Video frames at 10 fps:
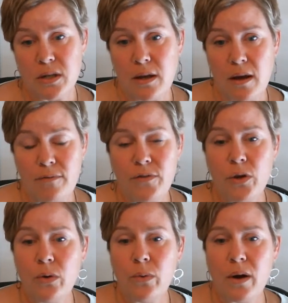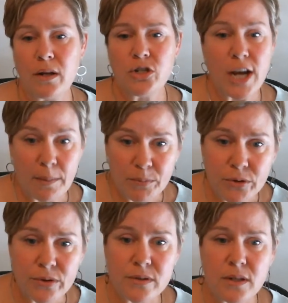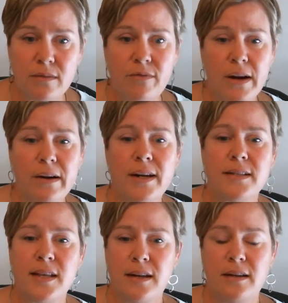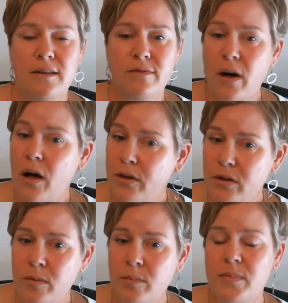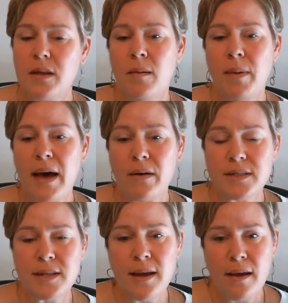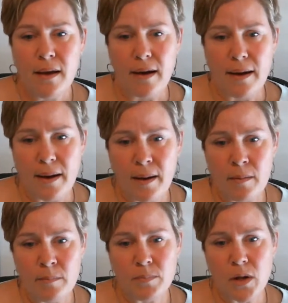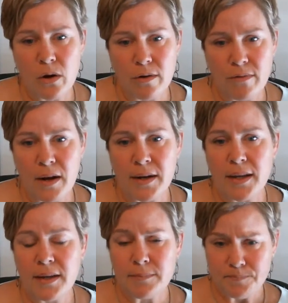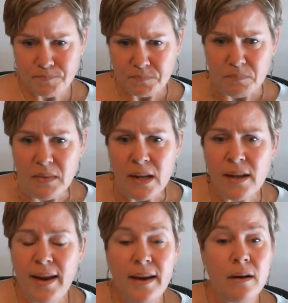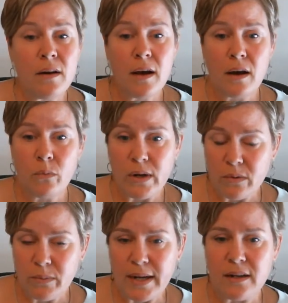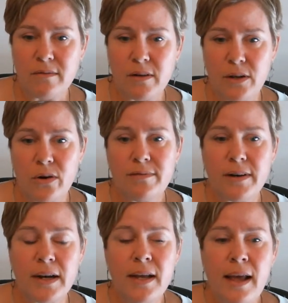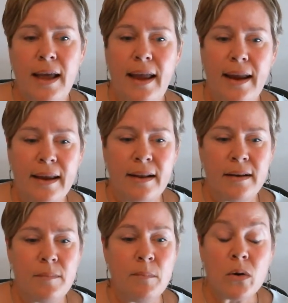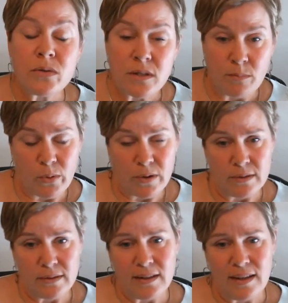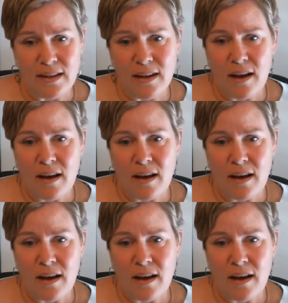a few chapters in various edited volumes about Kurt Vonnegut and Rita Wright Covalva. And most importantly,